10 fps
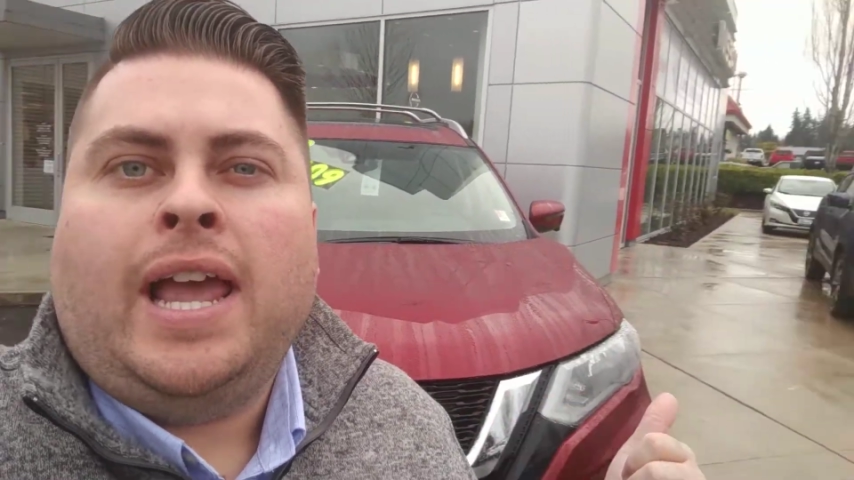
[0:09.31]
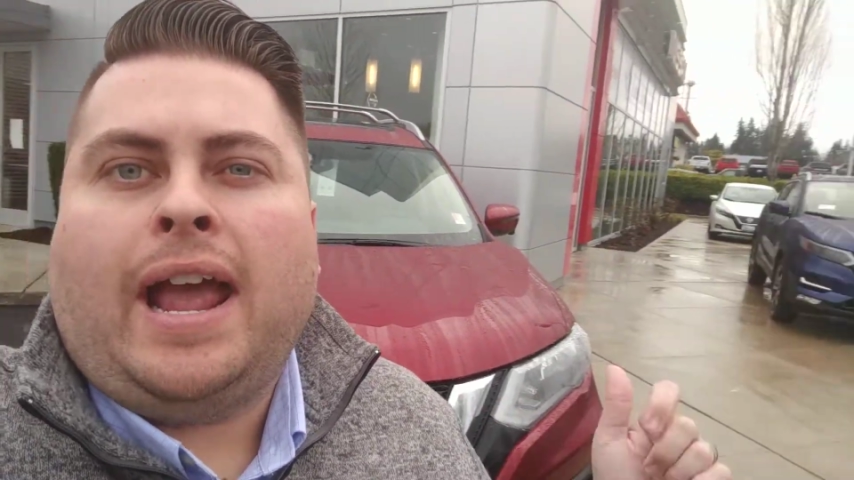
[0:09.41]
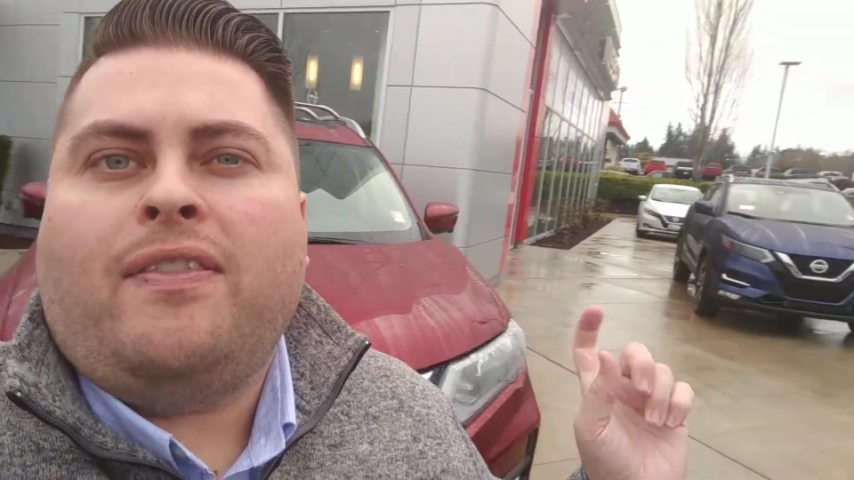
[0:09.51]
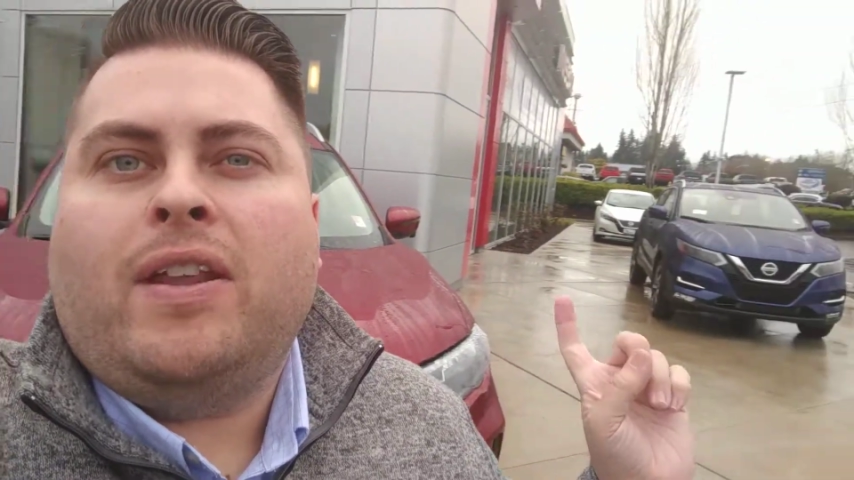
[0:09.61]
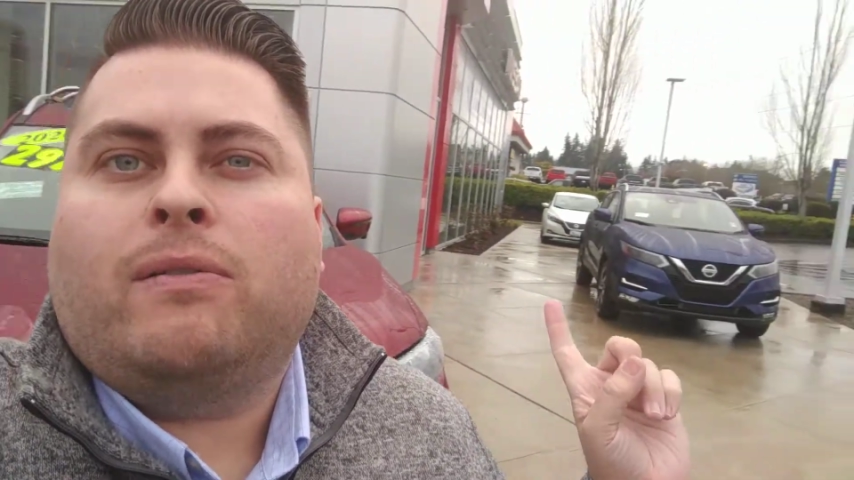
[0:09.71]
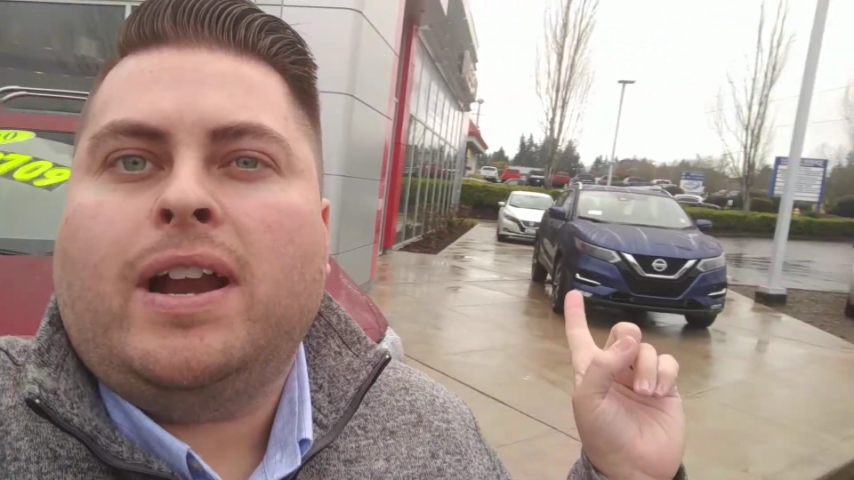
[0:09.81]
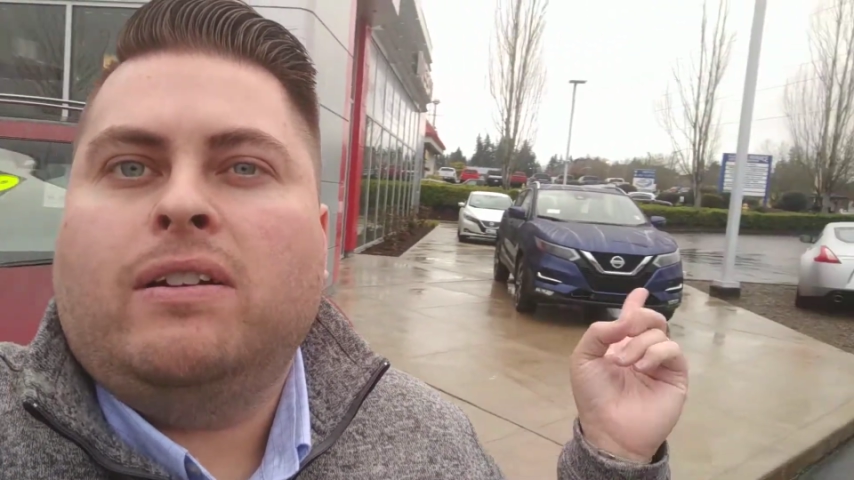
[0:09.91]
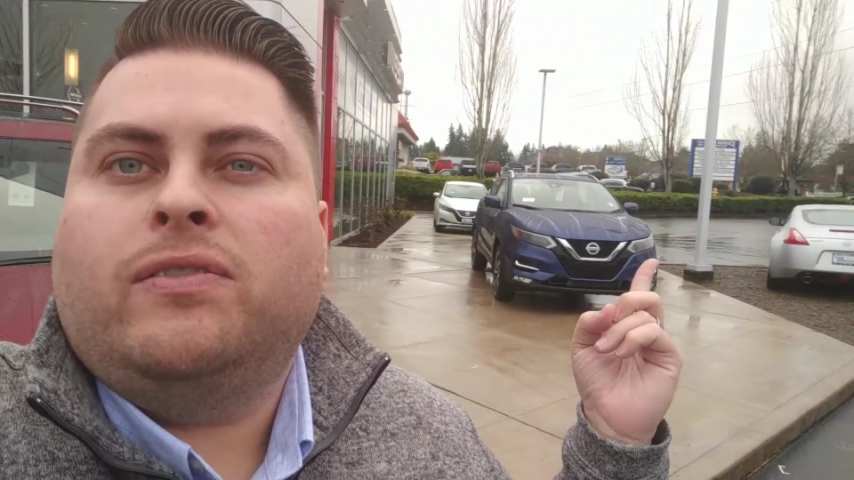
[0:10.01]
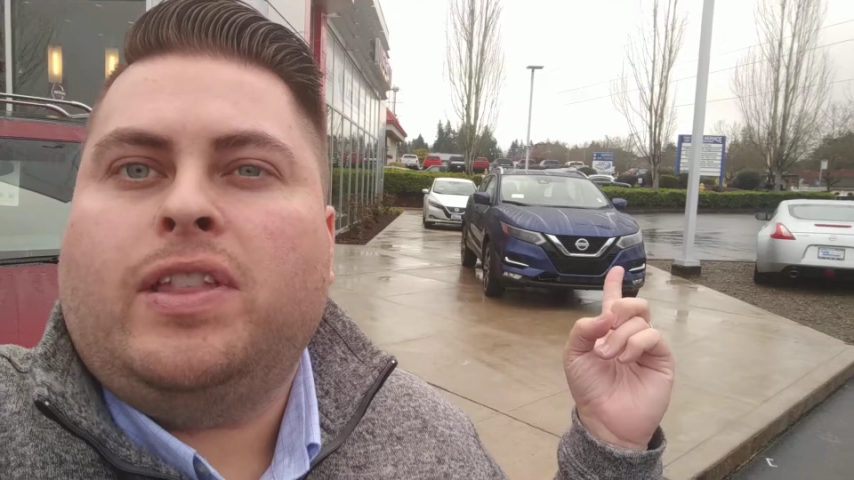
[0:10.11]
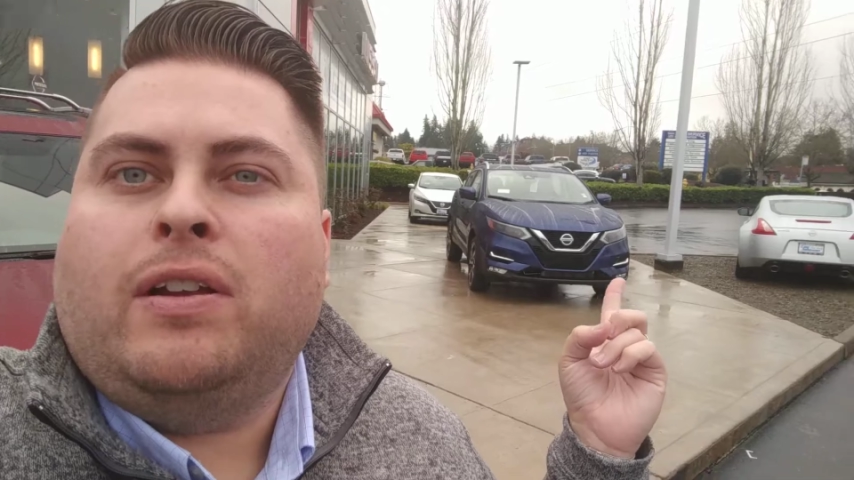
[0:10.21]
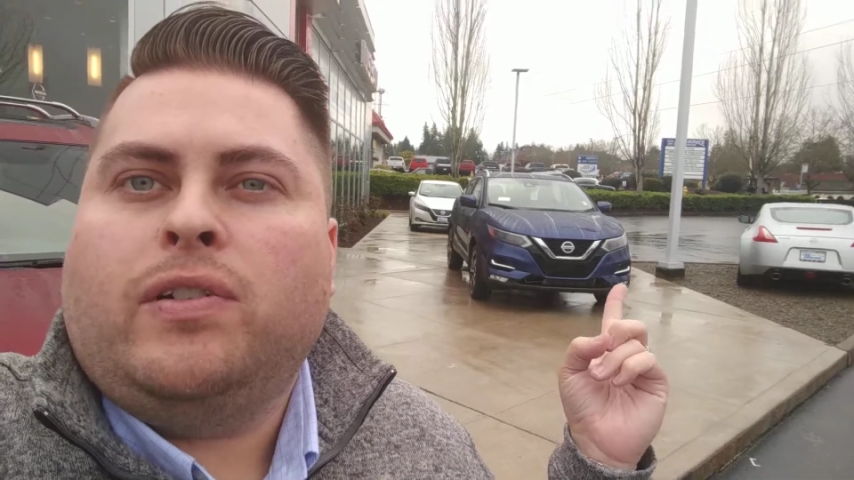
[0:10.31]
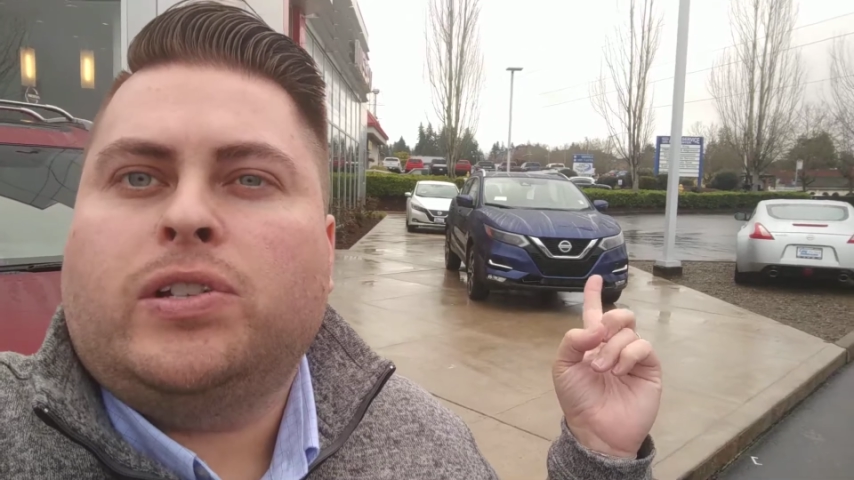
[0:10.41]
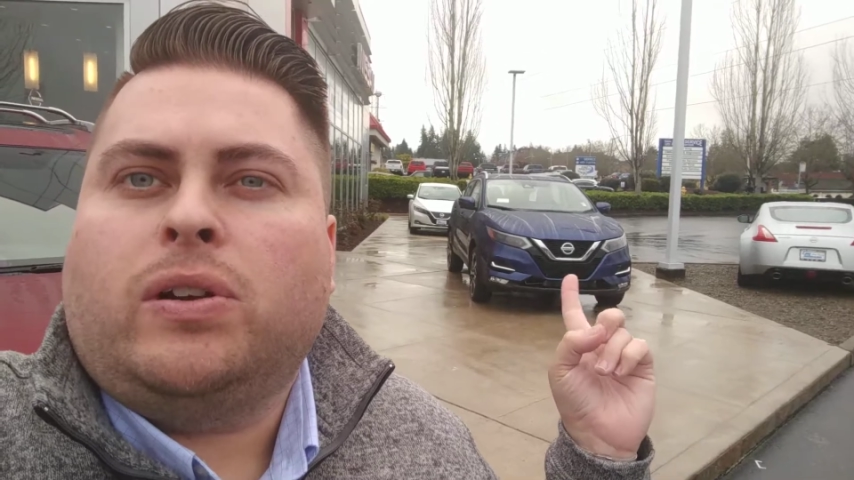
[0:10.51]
And then right over there, there's